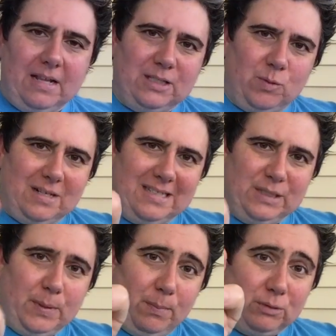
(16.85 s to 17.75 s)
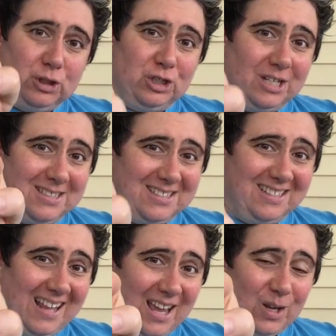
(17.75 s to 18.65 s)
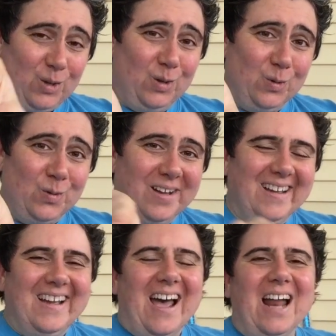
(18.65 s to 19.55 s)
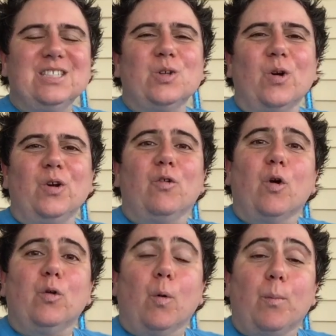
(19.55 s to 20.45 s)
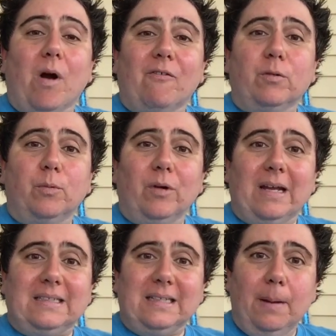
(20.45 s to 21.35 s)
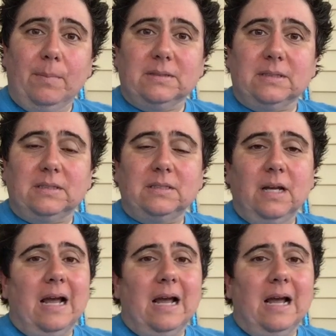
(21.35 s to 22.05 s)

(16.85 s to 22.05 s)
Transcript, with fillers: That's why I teach people just like you how to start and grow your own profitable ATM business.